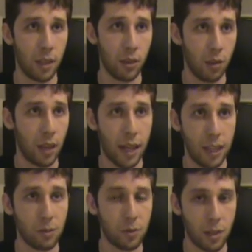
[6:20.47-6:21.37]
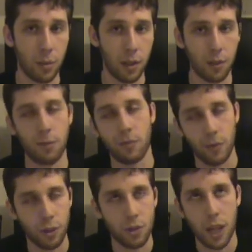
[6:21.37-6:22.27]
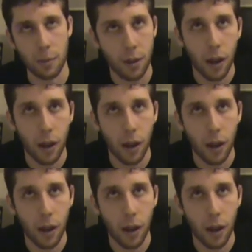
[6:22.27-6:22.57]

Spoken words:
you knew that Edge was going to be a future champion,